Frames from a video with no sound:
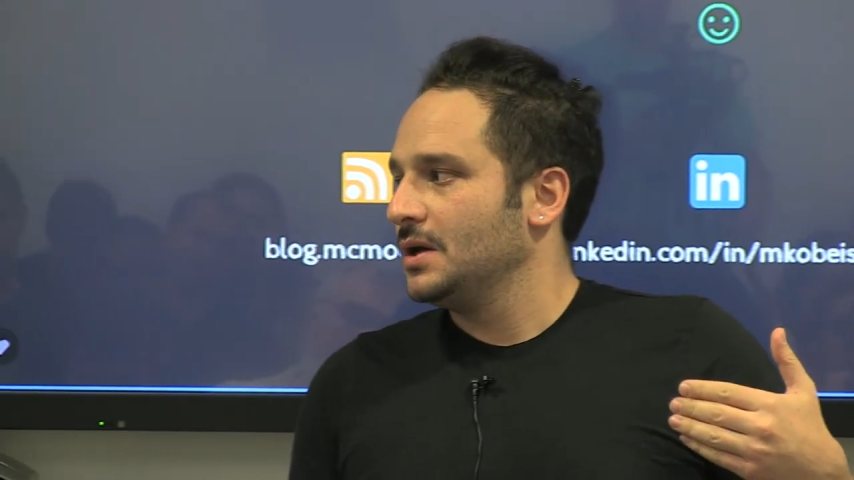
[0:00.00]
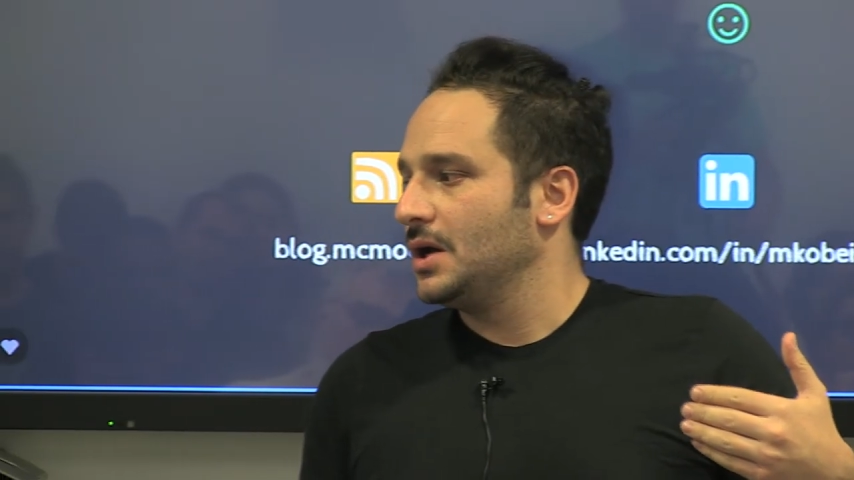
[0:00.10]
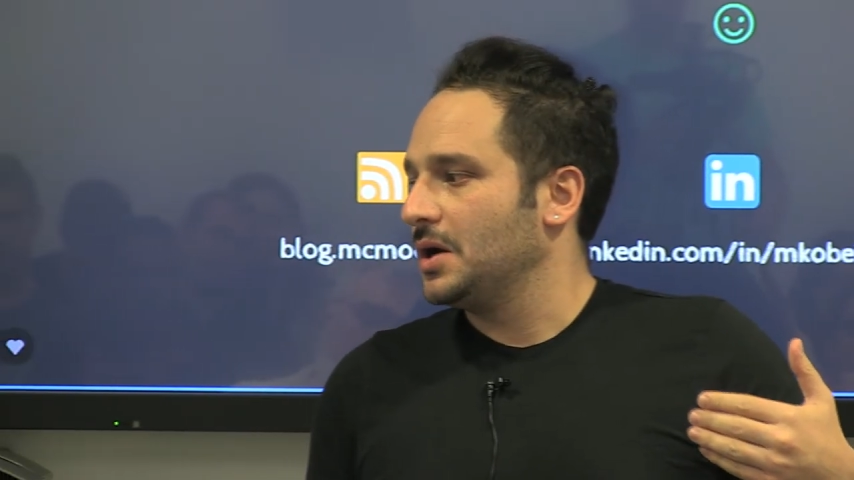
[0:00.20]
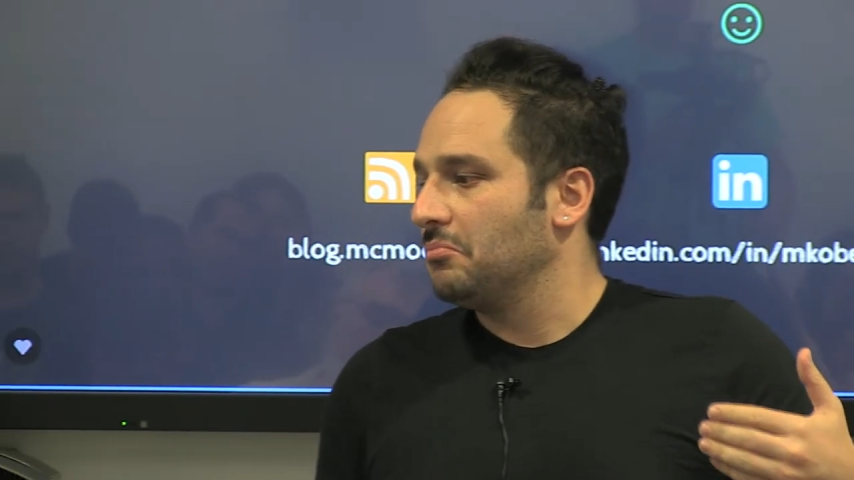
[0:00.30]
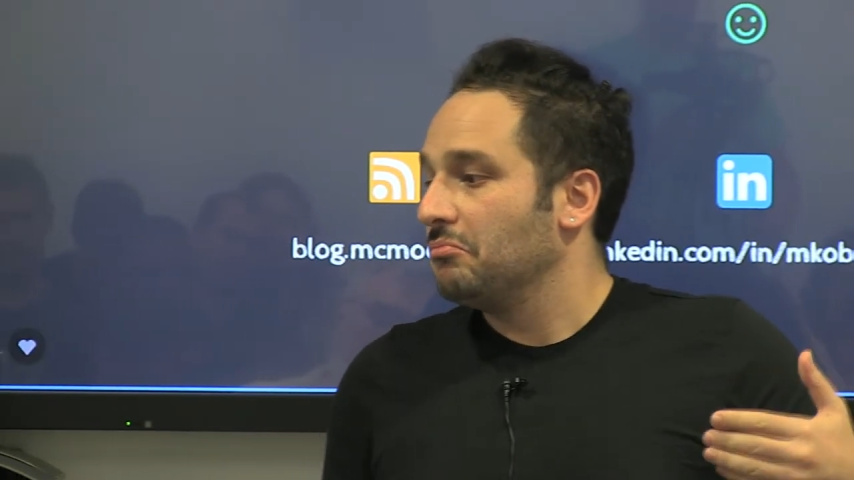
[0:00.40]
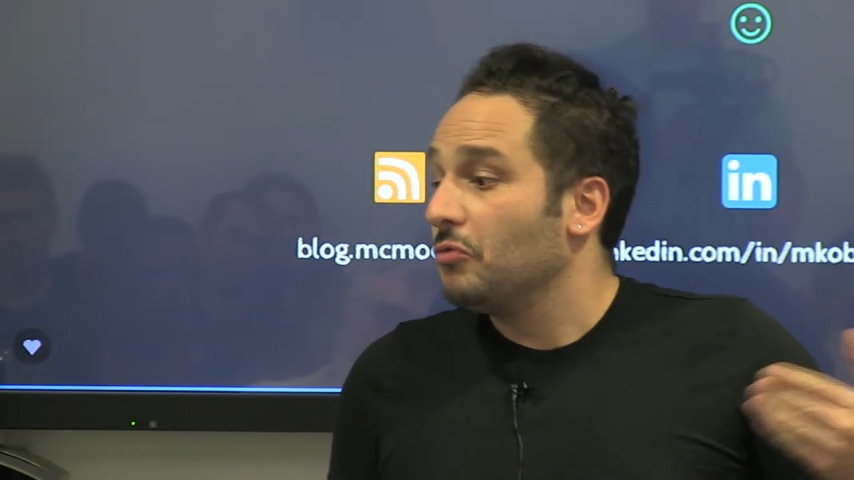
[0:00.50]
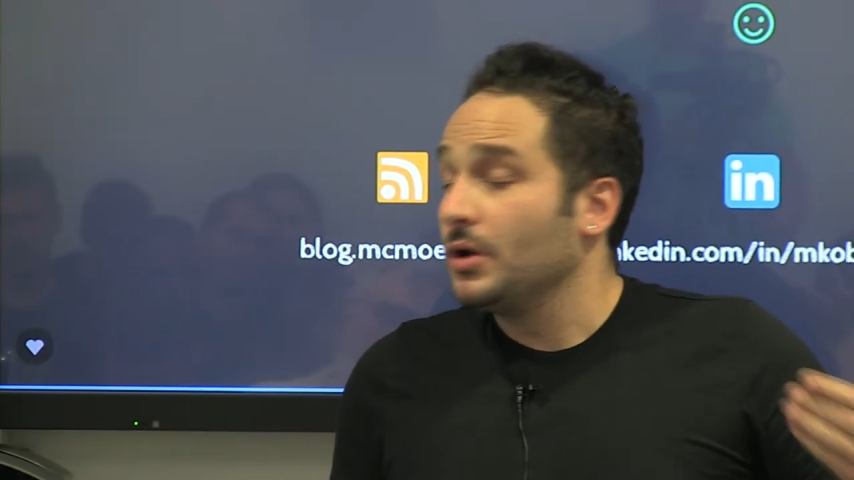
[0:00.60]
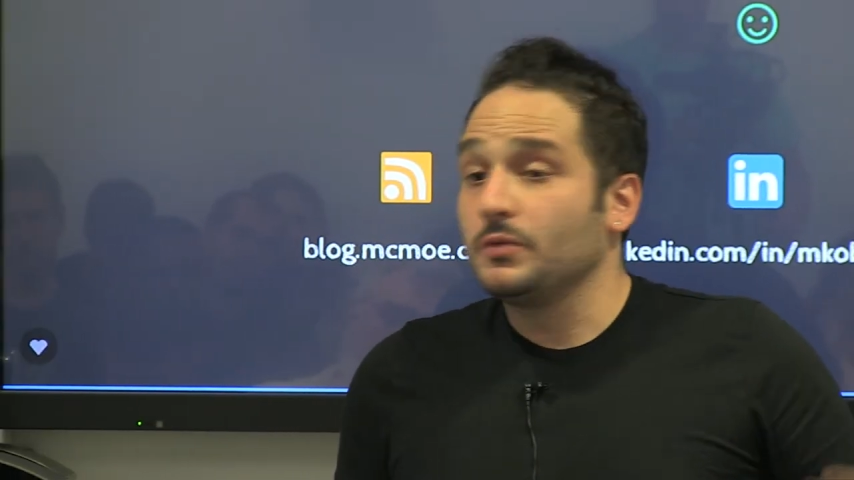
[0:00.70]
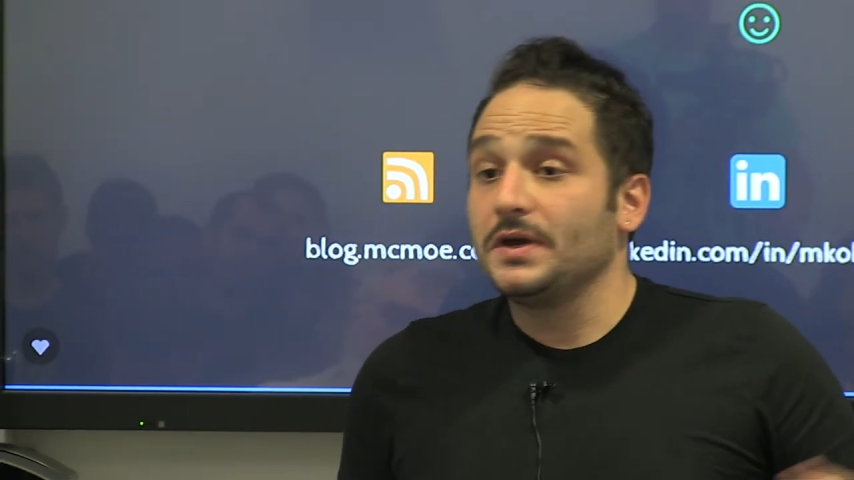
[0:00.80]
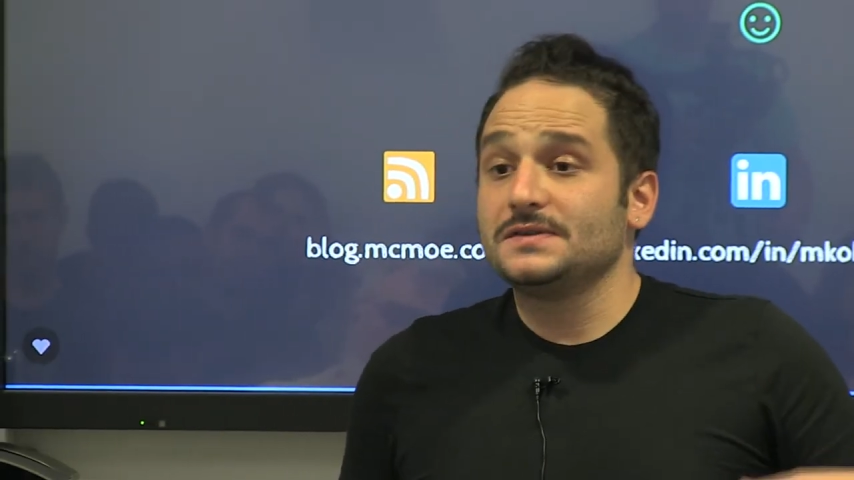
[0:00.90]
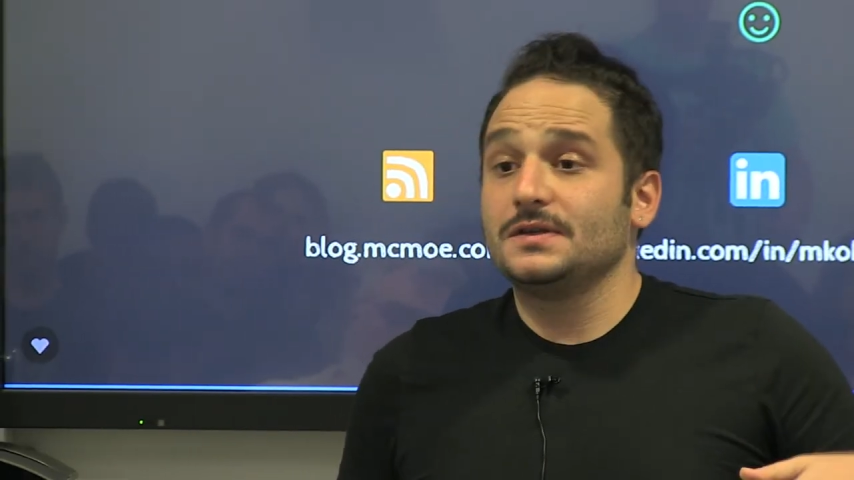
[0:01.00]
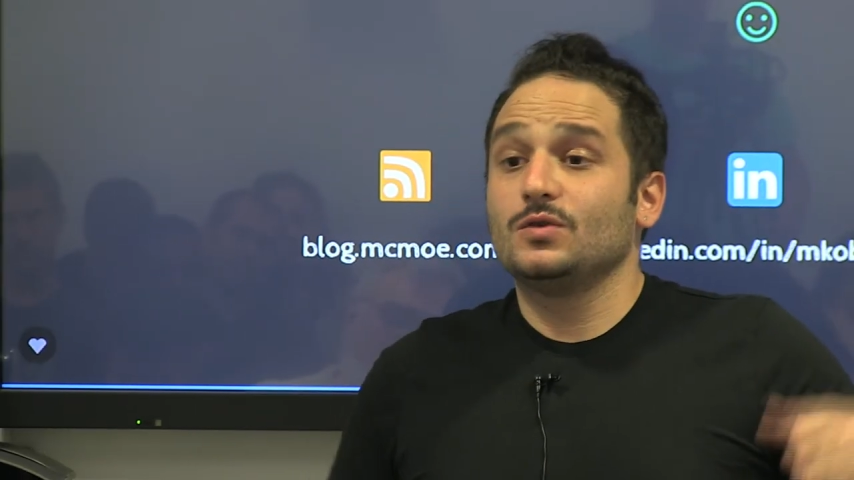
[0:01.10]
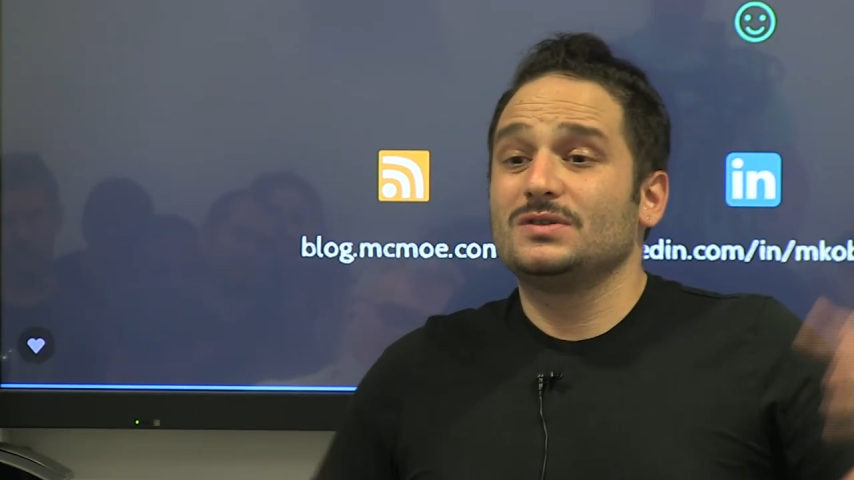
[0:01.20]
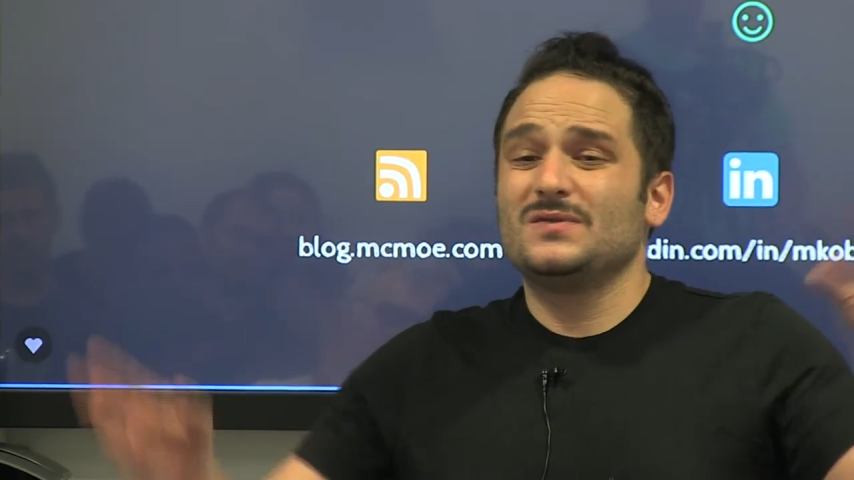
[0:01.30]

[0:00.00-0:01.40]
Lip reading: One way is, you know,